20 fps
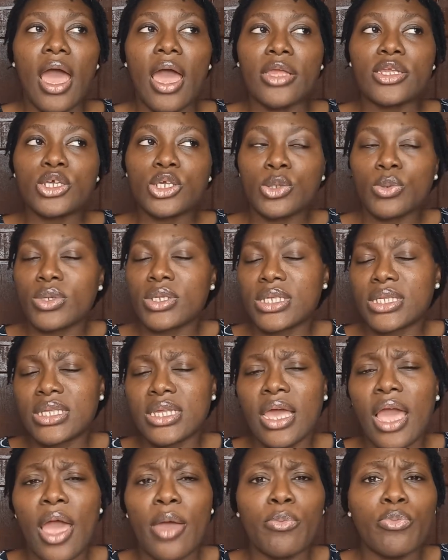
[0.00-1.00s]
I just want to
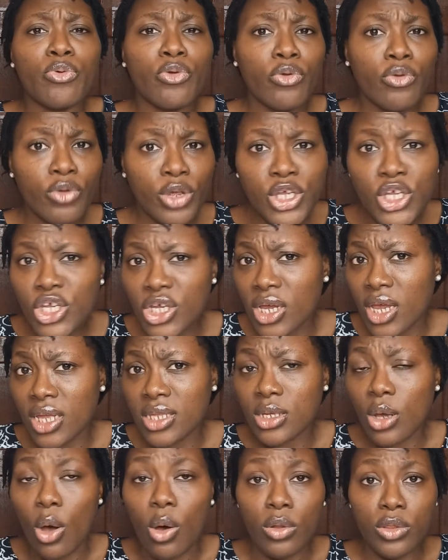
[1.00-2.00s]
say I appreciate
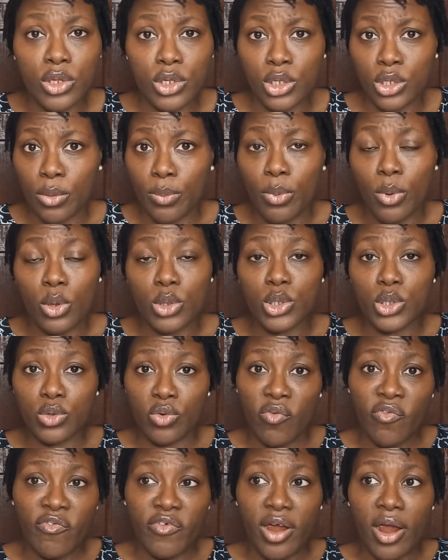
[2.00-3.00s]
all the support so
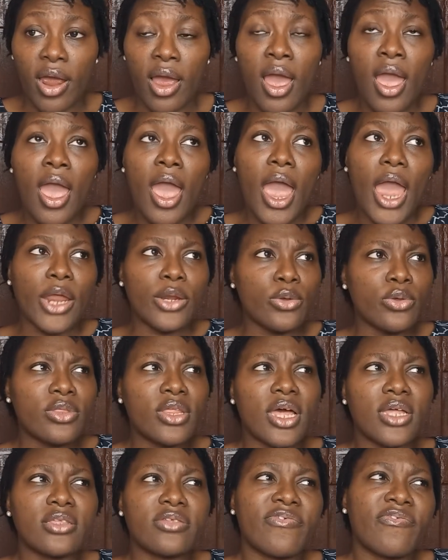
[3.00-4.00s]
far. I know
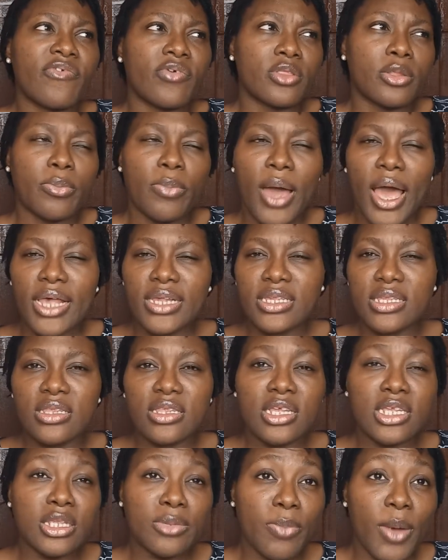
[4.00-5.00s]
that for
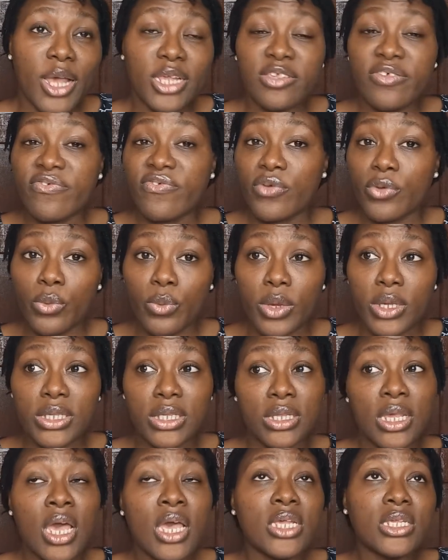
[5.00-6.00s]
this past few weeks
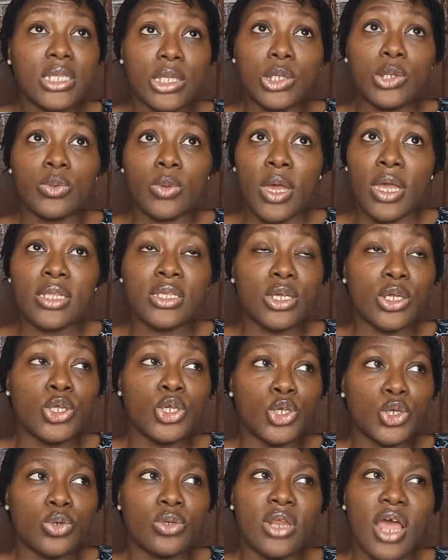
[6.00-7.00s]
since we entered
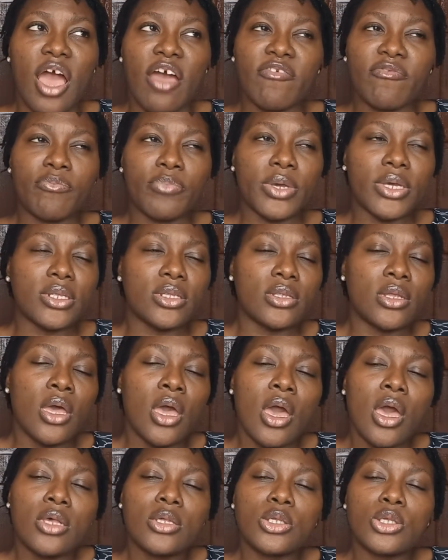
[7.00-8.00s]
June, I've been
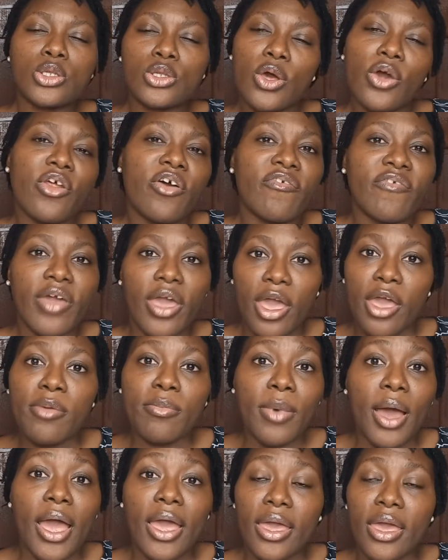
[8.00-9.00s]
sort of
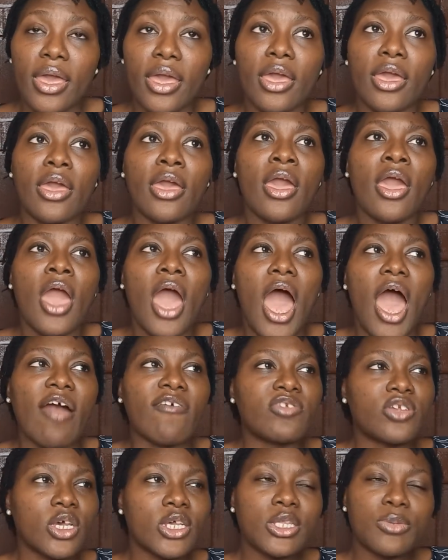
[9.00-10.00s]
MIA.
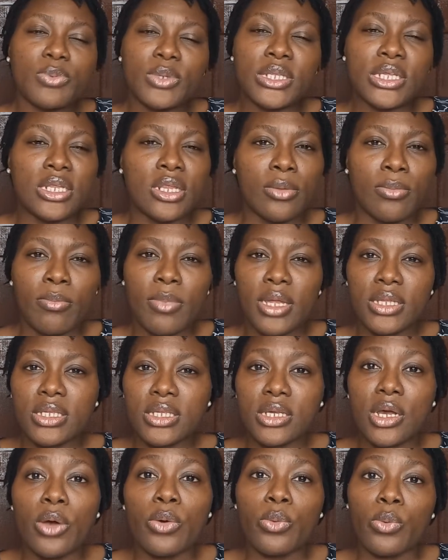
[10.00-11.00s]
I've just been in a
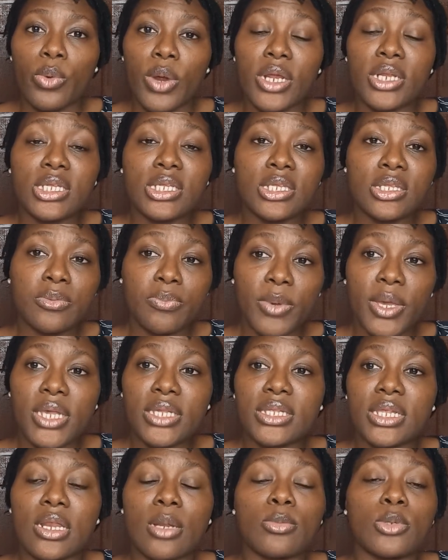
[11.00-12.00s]
mental weird space,
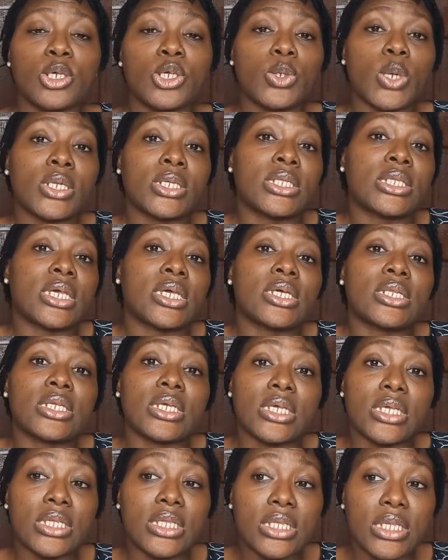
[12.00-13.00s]
and I'm just trying to take it
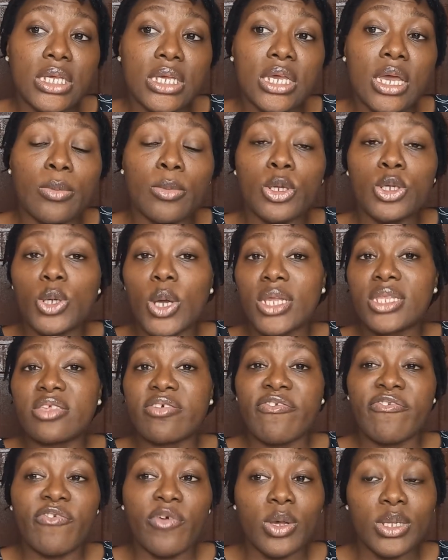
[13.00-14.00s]
easy. I'm not trying to
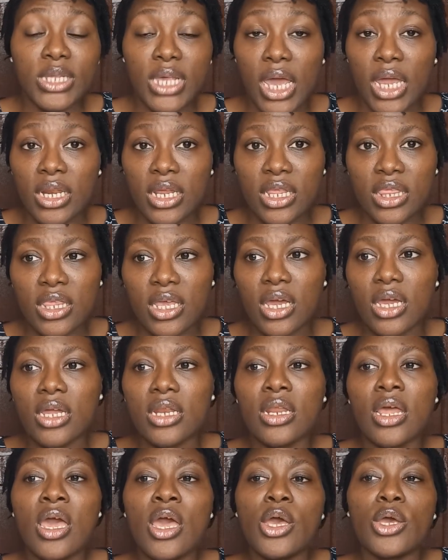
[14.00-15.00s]
force
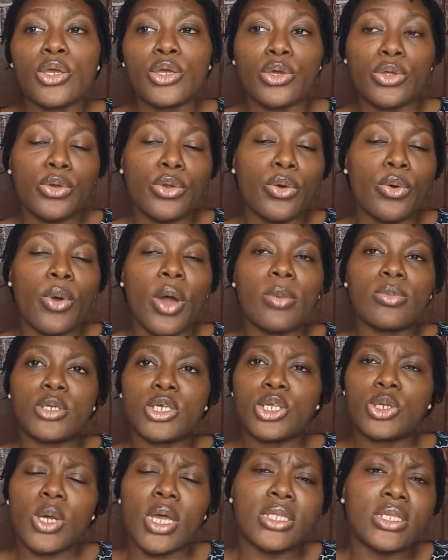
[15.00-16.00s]
anything, I'm
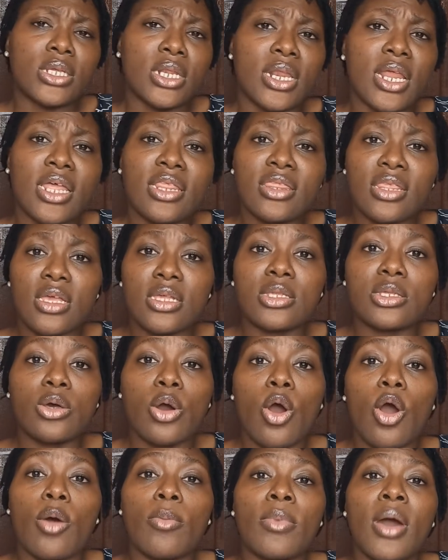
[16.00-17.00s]
just trying to let things
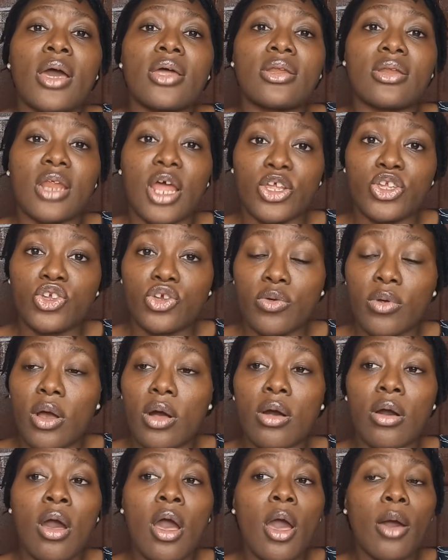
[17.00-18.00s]
come
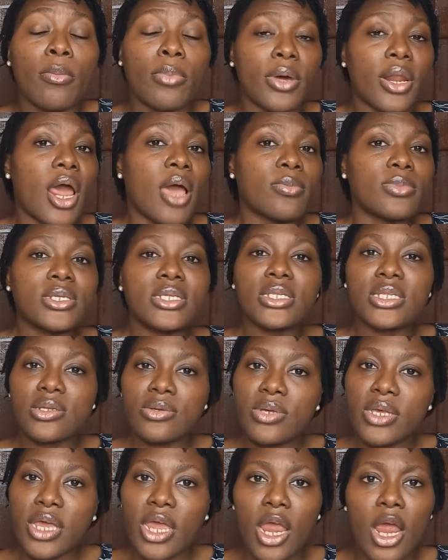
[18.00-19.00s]
natural. But I'm still
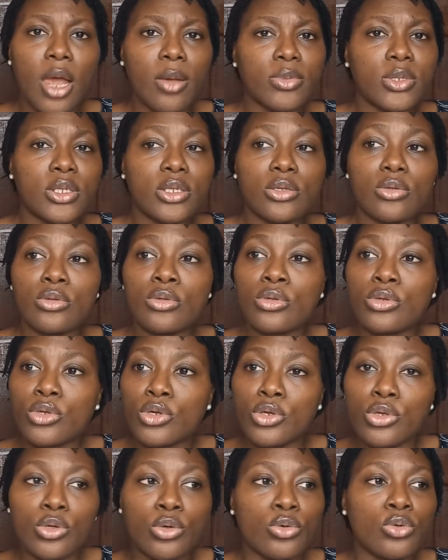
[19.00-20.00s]
here, I'm still
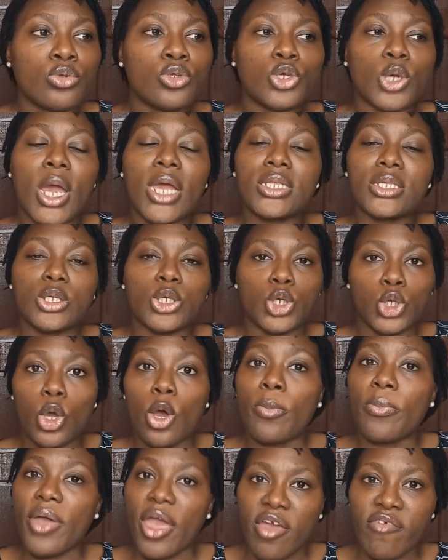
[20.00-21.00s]
trying to show
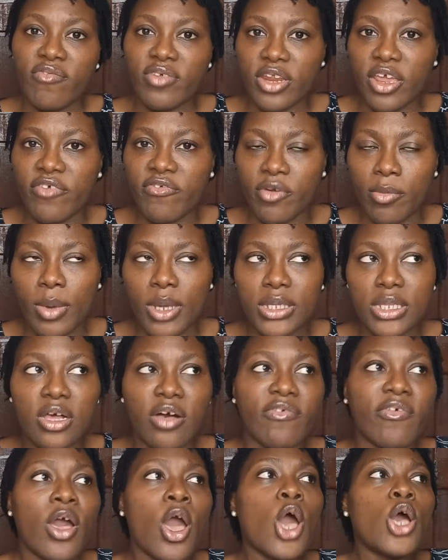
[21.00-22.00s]
up every day for myself.
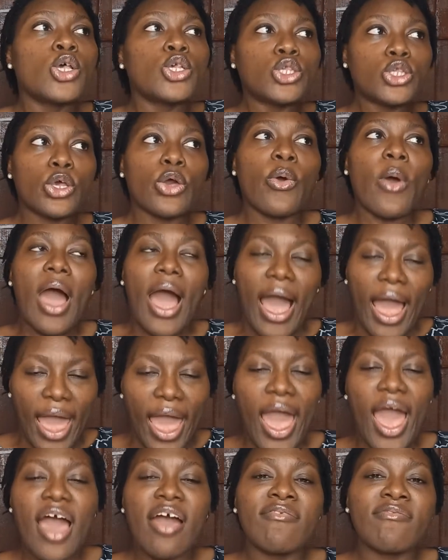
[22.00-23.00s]
So I
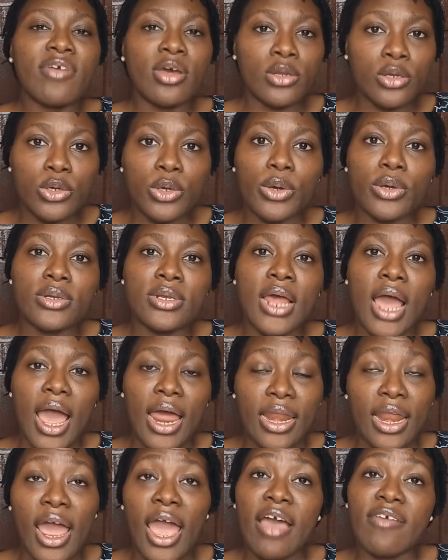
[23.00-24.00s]
have done
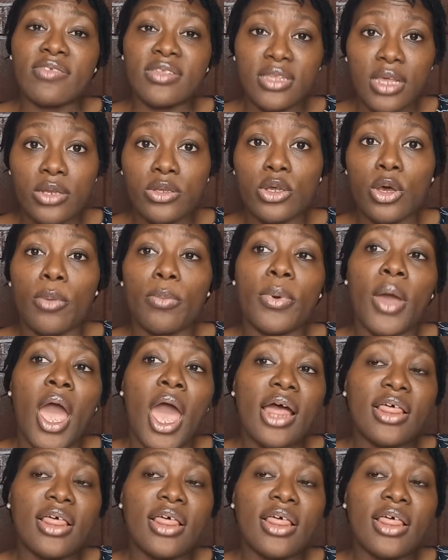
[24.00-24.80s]
and have set up